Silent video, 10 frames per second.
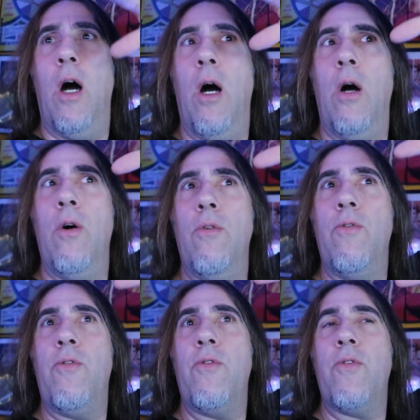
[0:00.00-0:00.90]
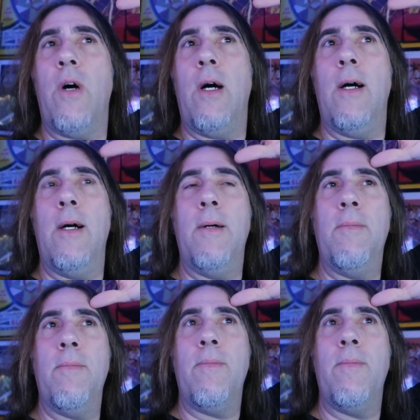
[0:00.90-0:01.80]
of
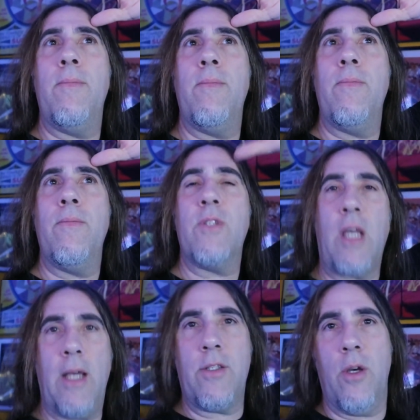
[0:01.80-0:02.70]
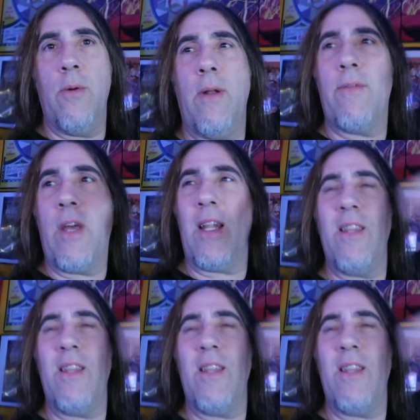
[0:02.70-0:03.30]
um, Sky Zone. I've got a